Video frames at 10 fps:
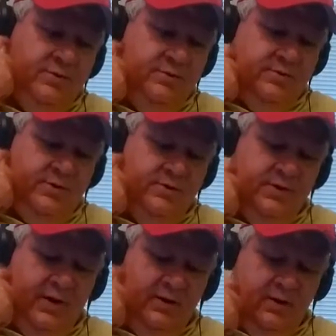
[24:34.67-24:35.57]
you're
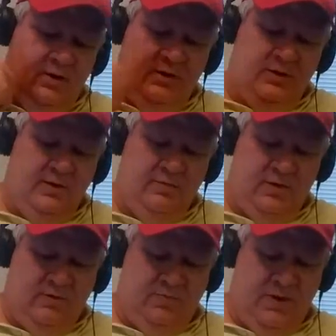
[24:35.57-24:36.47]
dead on. And then
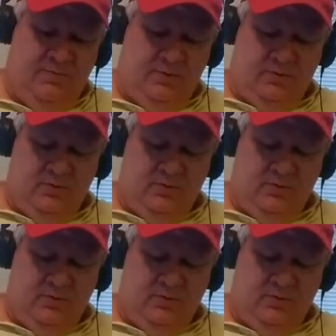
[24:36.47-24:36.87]
if people